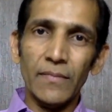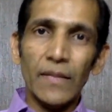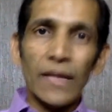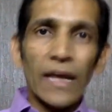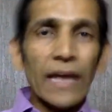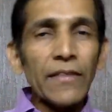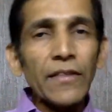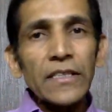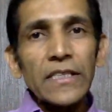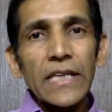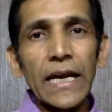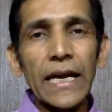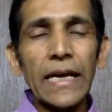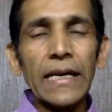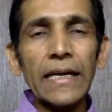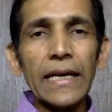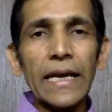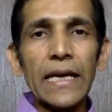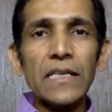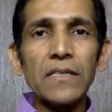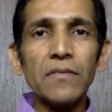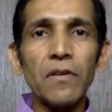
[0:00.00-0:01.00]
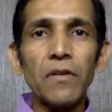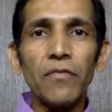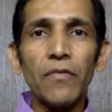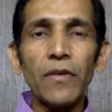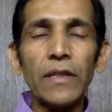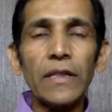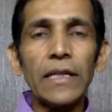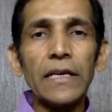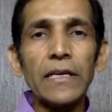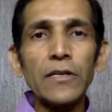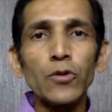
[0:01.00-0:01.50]
In the second case, we
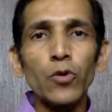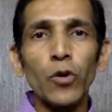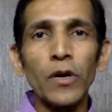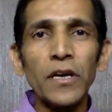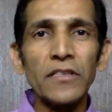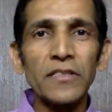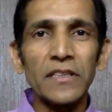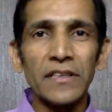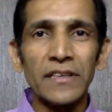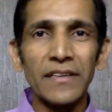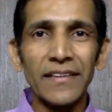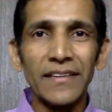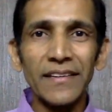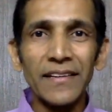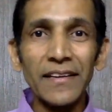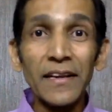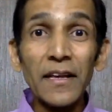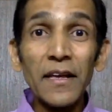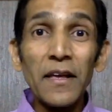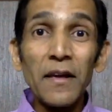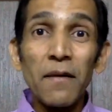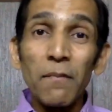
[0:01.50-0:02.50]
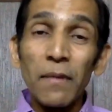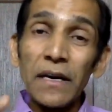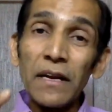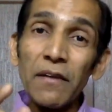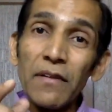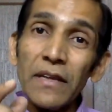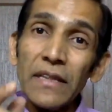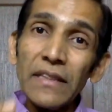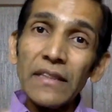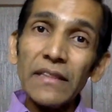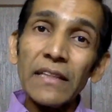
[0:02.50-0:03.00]
feel there is no reason, but
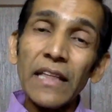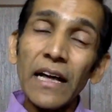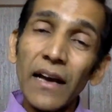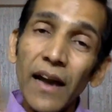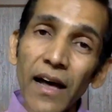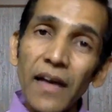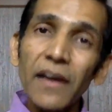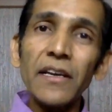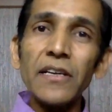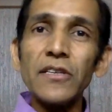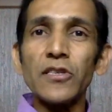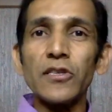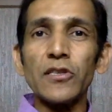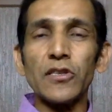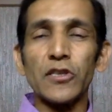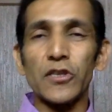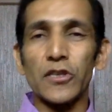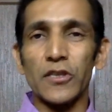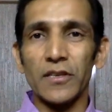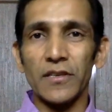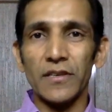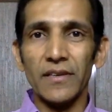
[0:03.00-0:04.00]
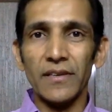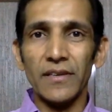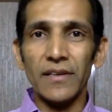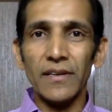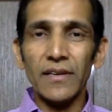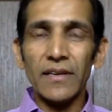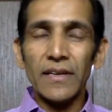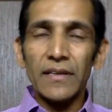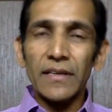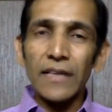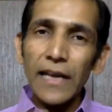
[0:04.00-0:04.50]
even there are reasons.
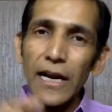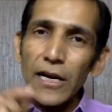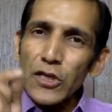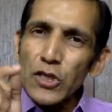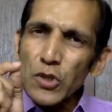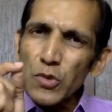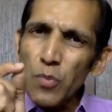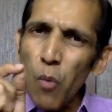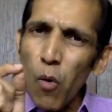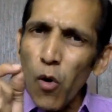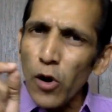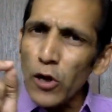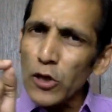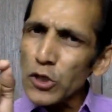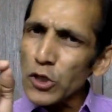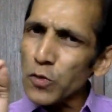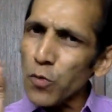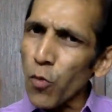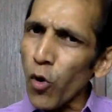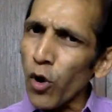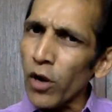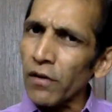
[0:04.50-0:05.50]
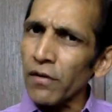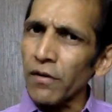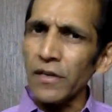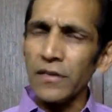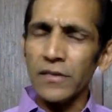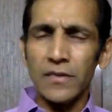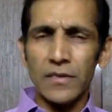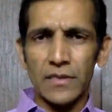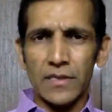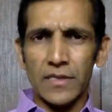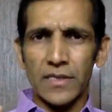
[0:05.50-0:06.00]
There are small
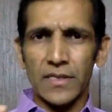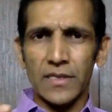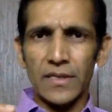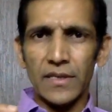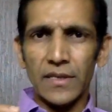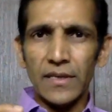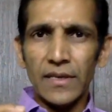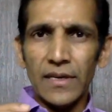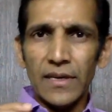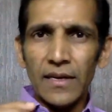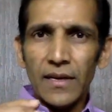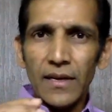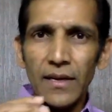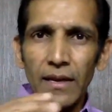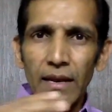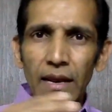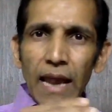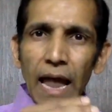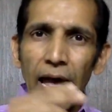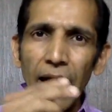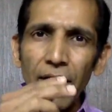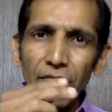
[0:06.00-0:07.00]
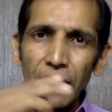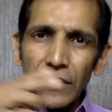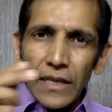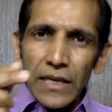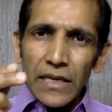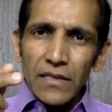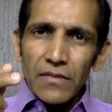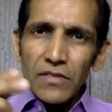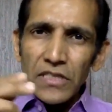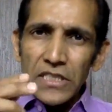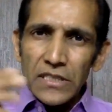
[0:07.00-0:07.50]
reasons. Life
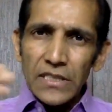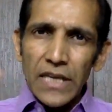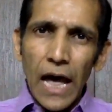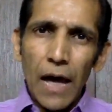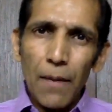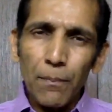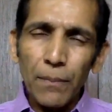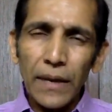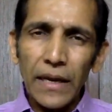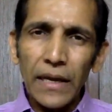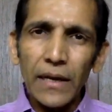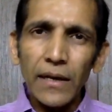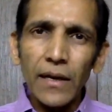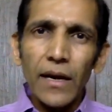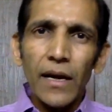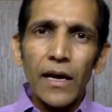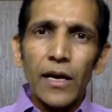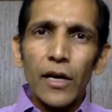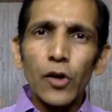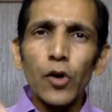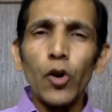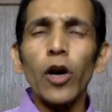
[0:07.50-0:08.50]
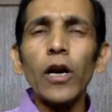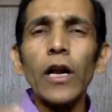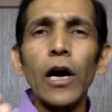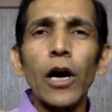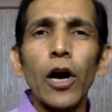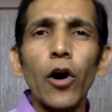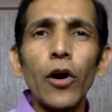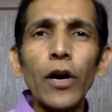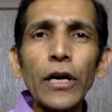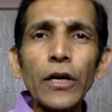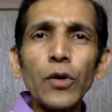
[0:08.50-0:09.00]
things which is happening not
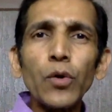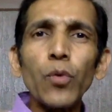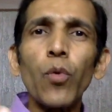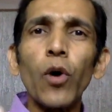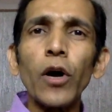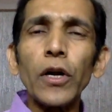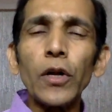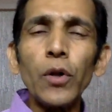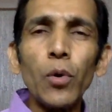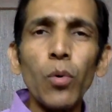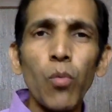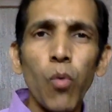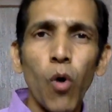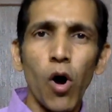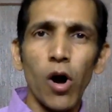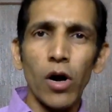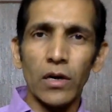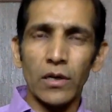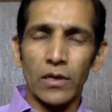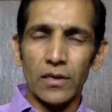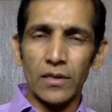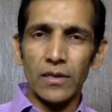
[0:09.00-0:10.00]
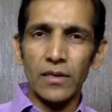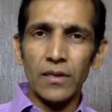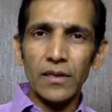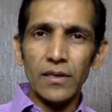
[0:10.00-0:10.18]
according to what you want.